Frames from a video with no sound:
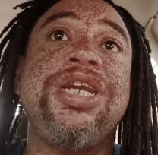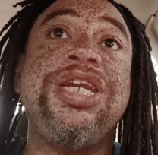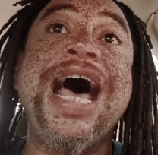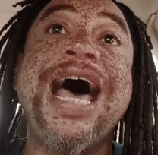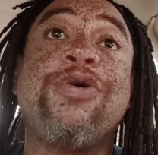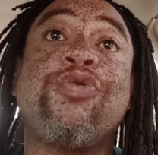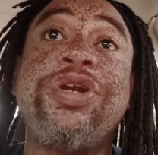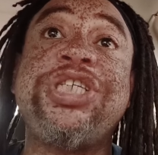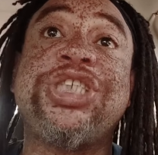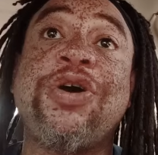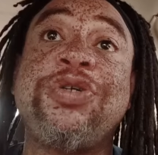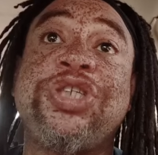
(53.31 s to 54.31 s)
not
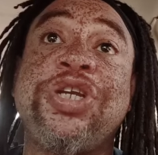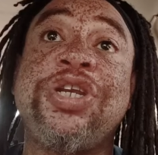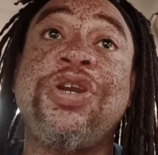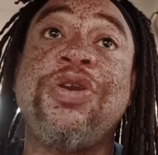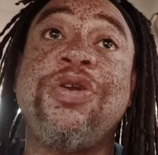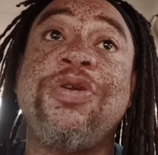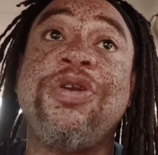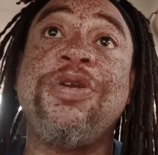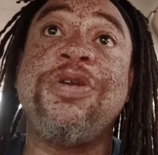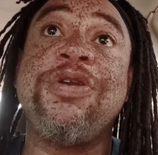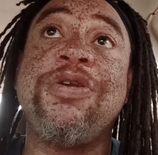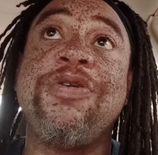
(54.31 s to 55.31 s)
researching
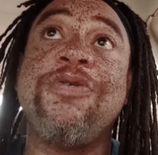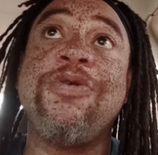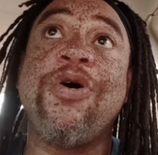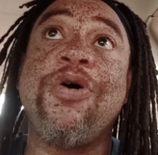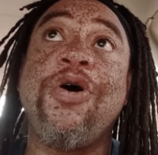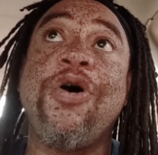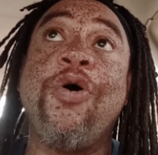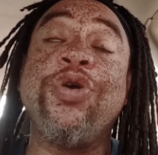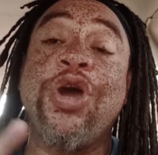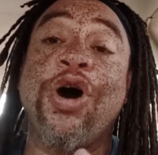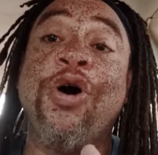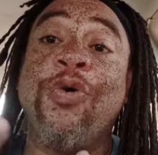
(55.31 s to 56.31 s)

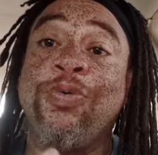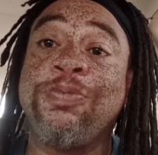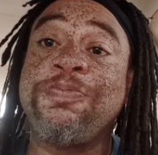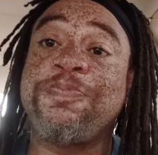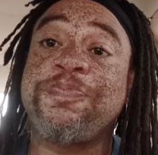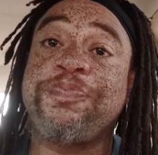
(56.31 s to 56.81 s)
on your own.